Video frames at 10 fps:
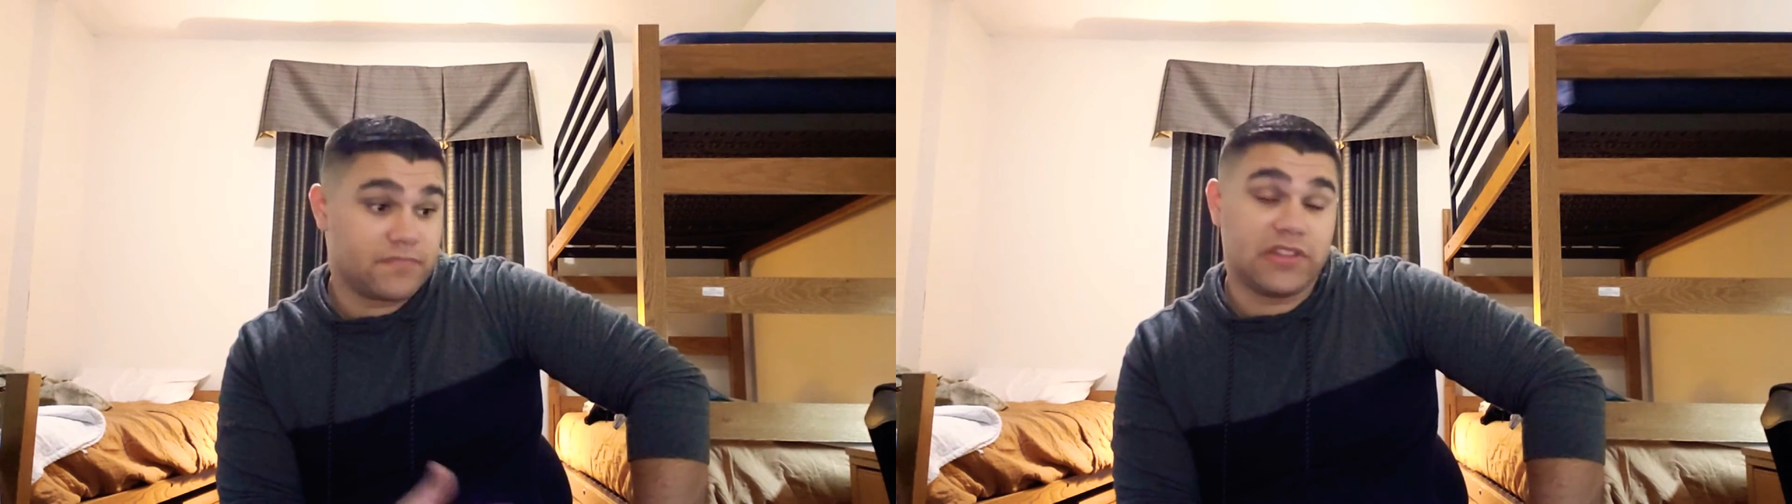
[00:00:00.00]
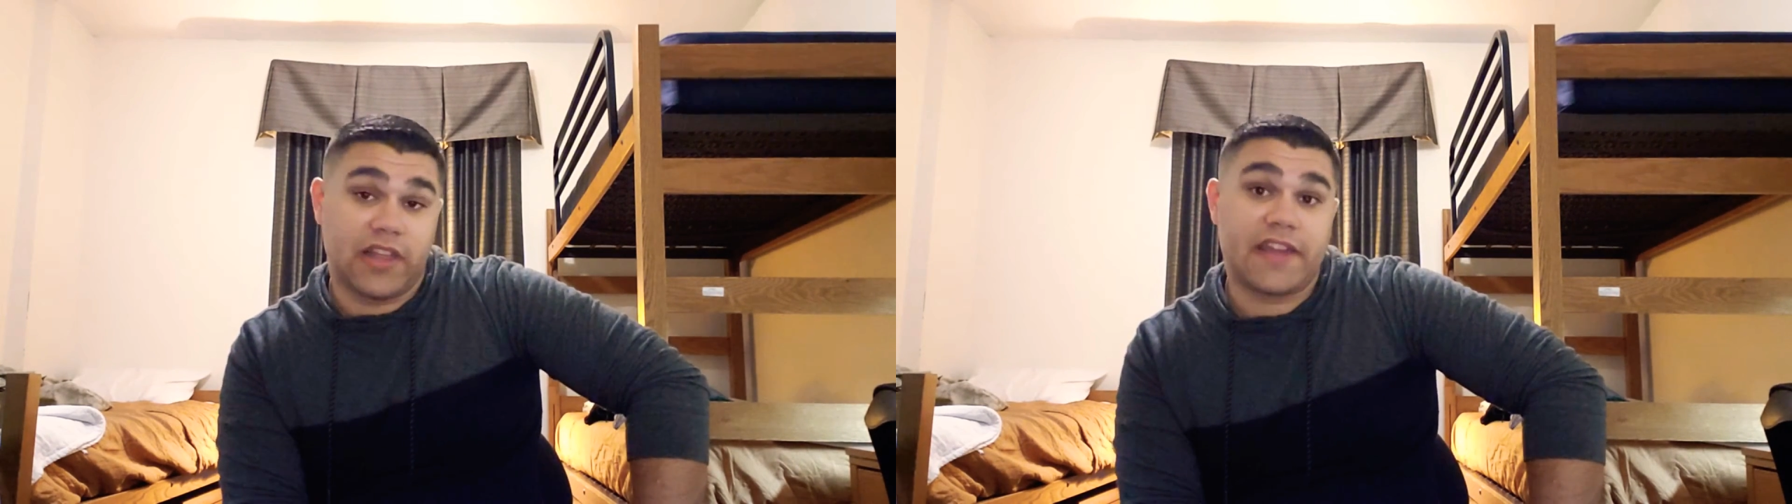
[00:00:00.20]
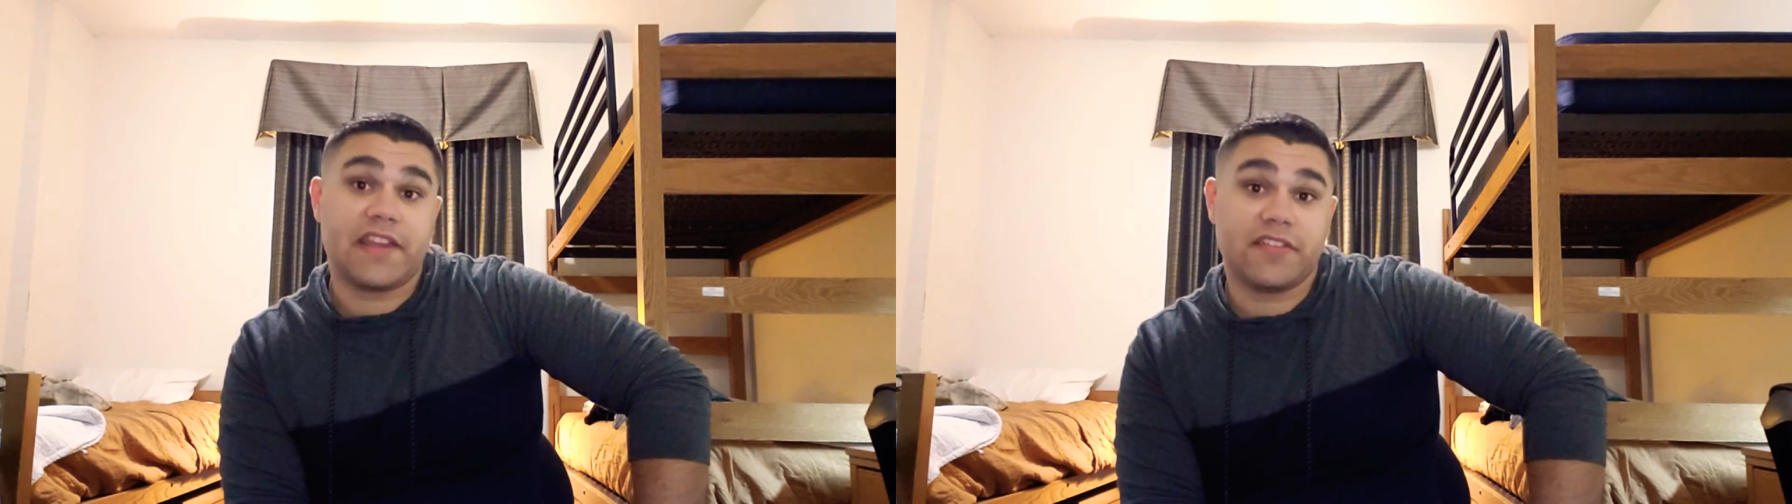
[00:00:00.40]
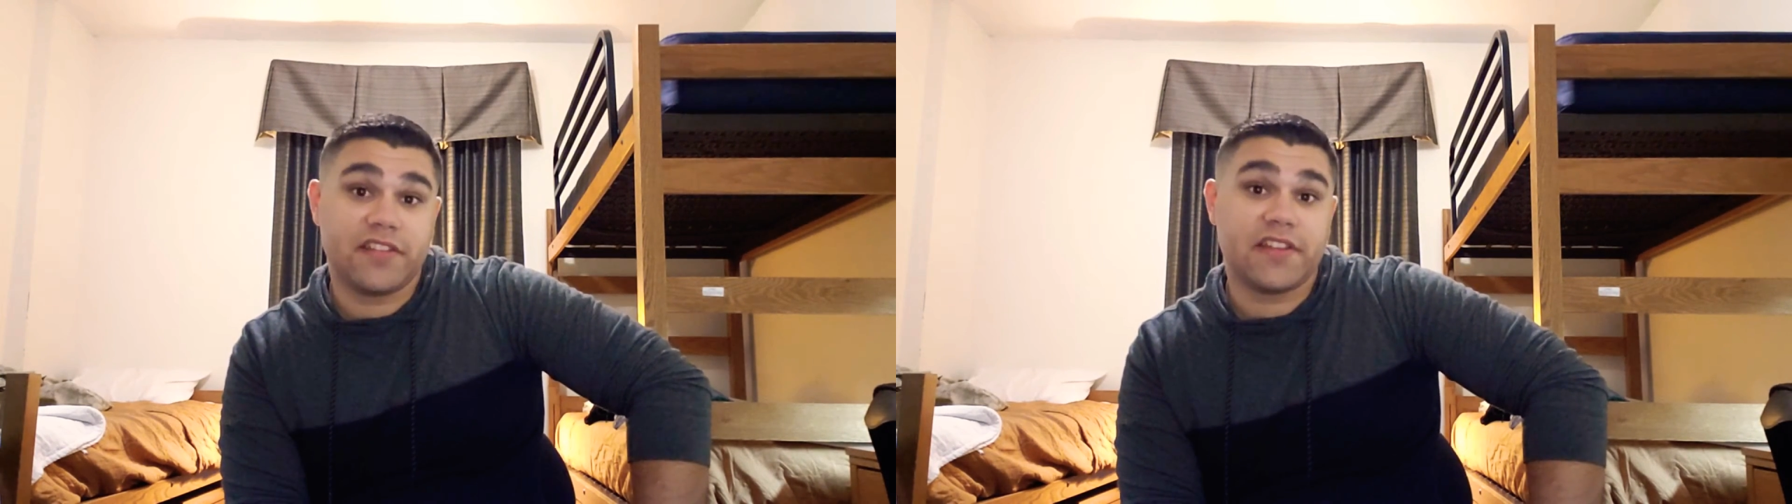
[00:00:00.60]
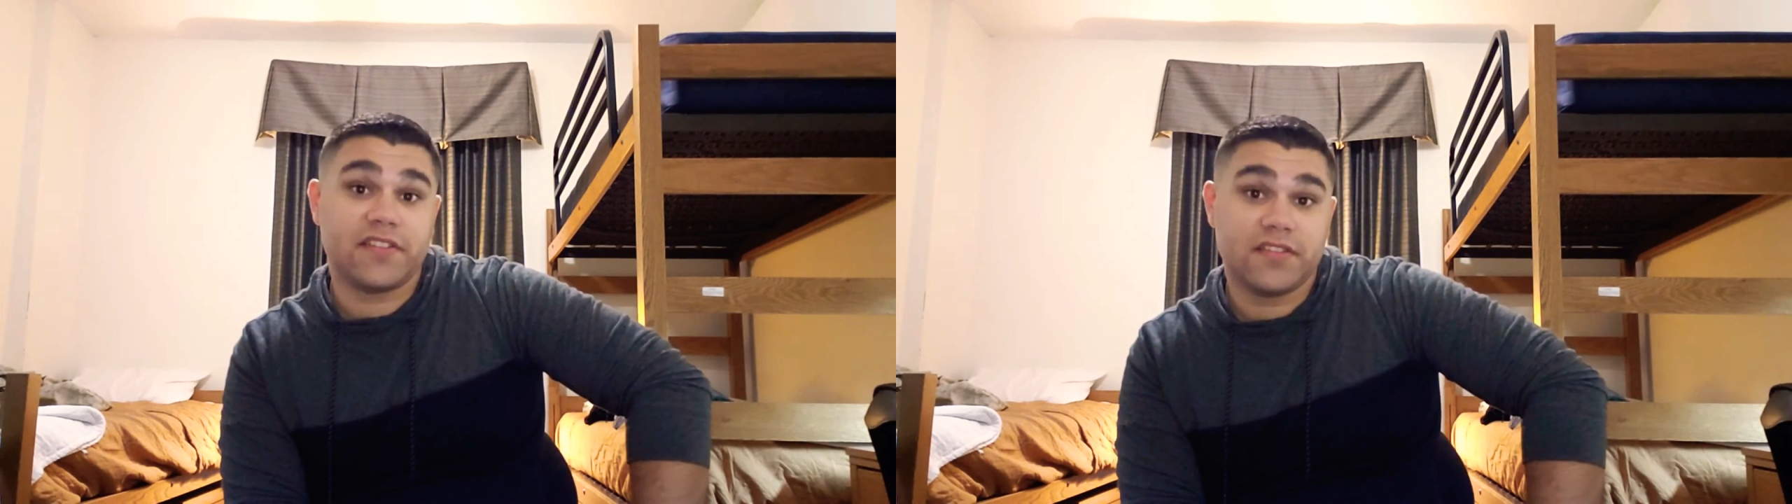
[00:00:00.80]
line
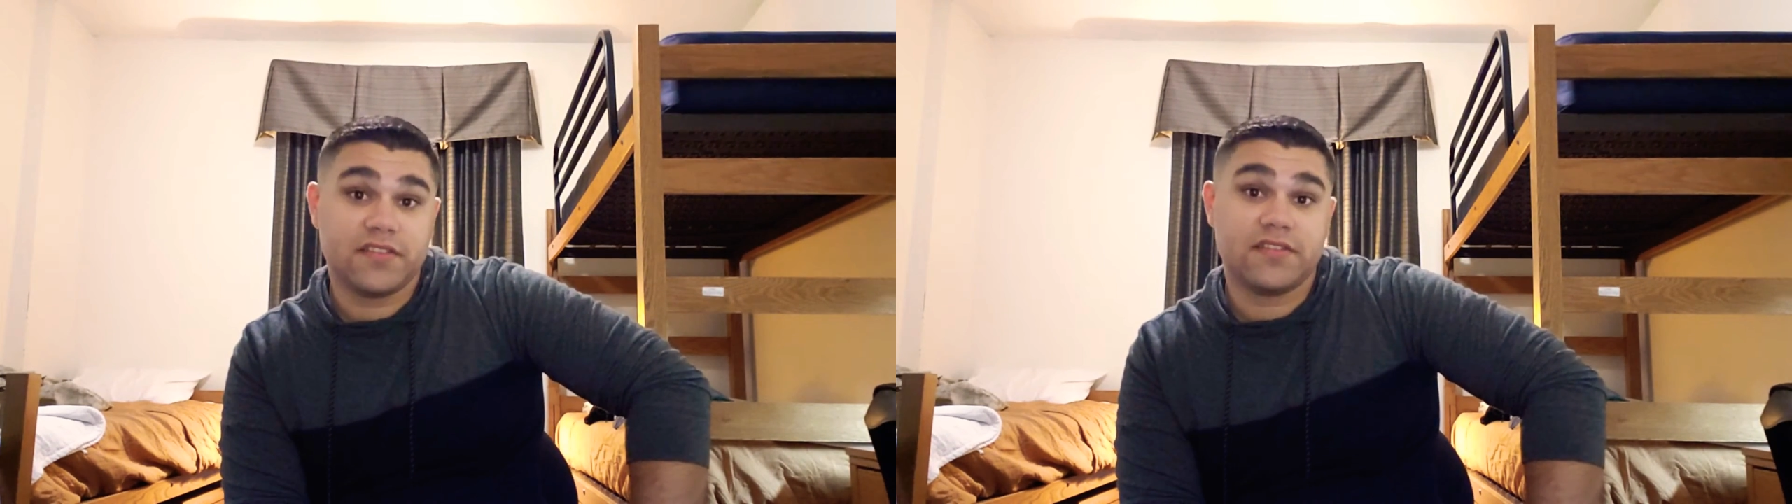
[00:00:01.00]
handling.